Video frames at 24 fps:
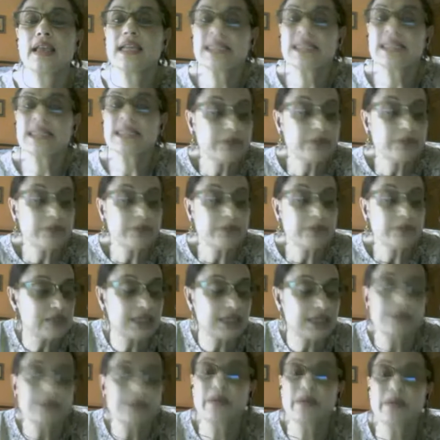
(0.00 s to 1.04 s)
Sometimes
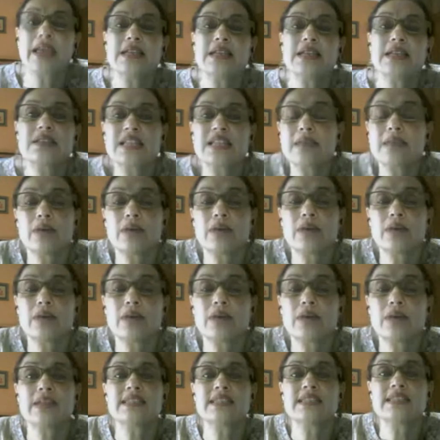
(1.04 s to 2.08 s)
it may seem
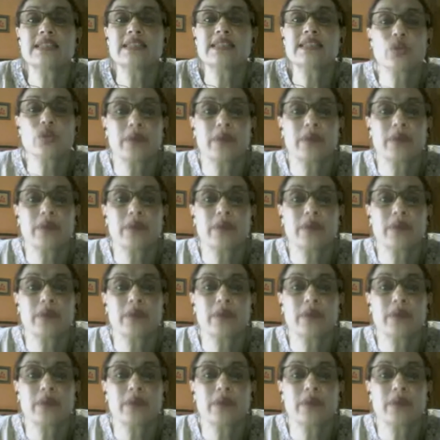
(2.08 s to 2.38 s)
unpleasant to you,